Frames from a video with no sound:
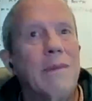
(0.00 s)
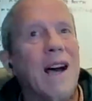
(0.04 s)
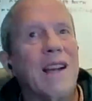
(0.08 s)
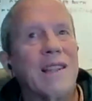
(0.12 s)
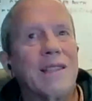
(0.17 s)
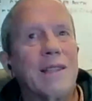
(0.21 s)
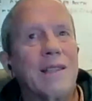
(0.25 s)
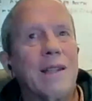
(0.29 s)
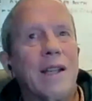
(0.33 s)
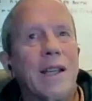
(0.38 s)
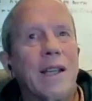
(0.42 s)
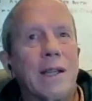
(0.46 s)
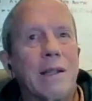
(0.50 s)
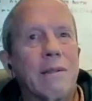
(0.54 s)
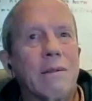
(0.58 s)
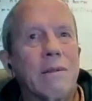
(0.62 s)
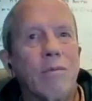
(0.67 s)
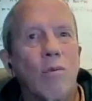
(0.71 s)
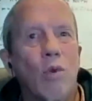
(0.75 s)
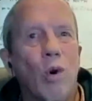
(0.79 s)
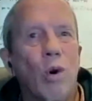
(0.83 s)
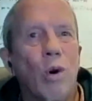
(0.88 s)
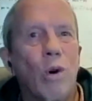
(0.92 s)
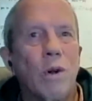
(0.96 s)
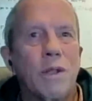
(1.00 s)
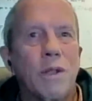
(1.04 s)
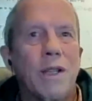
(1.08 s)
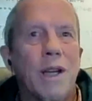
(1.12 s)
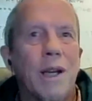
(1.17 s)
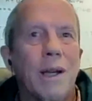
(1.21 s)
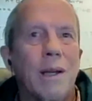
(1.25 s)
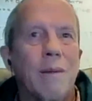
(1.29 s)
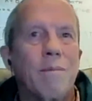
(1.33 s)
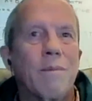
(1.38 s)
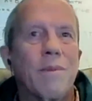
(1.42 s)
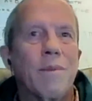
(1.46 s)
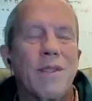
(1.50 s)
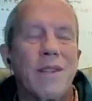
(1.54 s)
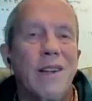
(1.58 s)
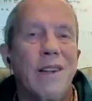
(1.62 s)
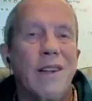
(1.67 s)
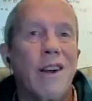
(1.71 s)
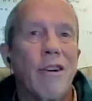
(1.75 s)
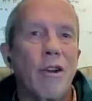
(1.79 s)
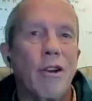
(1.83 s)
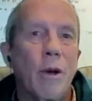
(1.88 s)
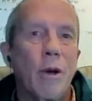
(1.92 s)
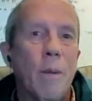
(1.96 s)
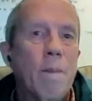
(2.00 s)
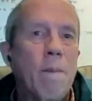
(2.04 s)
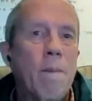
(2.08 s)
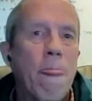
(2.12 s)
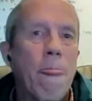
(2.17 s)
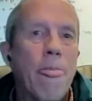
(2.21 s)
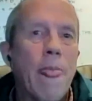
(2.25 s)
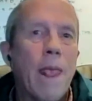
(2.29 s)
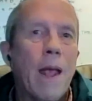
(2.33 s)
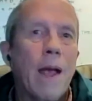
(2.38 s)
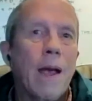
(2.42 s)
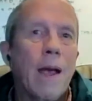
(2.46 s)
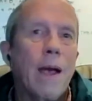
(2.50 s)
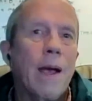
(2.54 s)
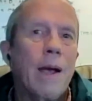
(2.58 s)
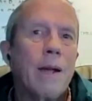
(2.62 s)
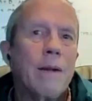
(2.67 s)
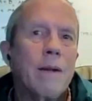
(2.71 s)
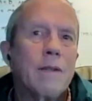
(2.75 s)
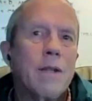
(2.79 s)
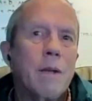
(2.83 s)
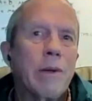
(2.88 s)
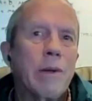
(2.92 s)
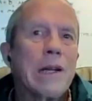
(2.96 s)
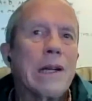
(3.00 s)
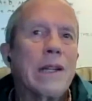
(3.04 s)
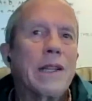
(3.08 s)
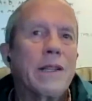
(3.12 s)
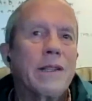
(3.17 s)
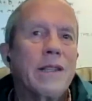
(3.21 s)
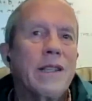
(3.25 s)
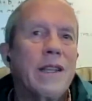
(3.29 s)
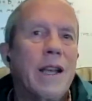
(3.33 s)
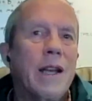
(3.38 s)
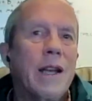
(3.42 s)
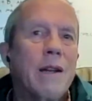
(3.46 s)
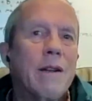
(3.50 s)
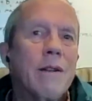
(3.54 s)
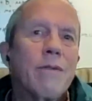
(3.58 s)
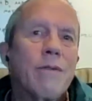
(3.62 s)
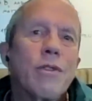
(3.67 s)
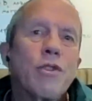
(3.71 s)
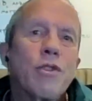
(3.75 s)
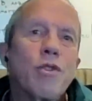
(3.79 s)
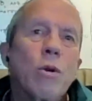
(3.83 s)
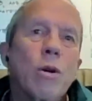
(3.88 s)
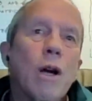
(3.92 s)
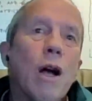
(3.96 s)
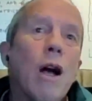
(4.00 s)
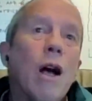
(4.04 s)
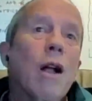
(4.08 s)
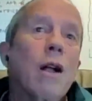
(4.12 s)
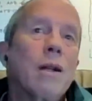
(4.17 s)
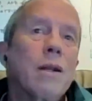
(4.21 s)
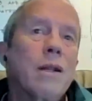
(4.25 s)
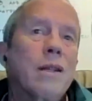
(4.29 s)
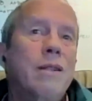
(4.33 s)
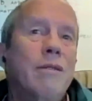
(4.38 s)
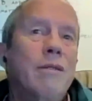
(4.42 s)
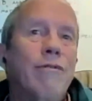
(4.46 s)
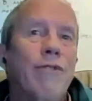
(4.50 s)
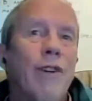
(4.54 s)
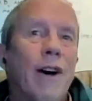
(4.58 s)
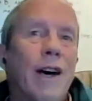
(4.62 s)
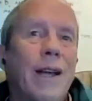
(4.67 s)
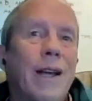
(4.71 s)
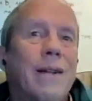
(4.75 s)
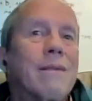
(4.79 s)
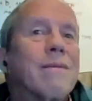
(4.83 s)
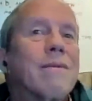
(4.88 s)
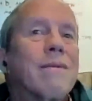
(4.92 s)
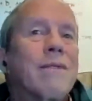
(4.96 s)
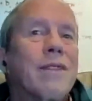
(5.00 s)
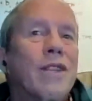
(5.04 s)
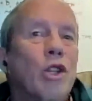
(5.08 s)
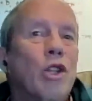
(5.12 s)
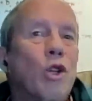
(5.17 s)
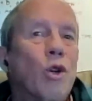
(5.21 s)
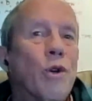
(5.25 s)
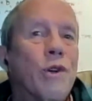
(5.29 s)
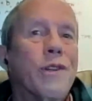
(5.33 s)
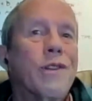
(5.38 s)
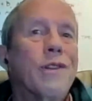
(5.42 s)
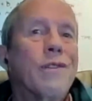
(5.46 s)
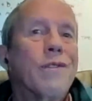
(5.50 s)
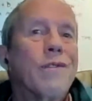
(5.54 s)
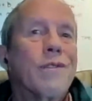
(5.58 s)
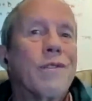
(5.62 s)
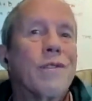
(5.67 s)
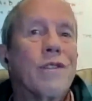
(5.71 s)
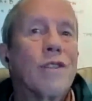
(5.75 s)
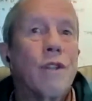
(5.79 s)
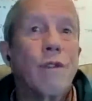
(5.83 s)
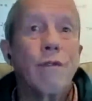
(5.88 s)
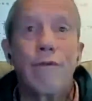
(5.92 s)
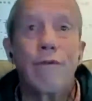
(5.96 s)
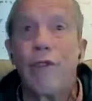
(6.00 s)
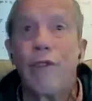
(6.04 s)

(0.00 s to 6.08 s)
Artilect war type scenario. And typically at the end of the talk, I'll invite the audience to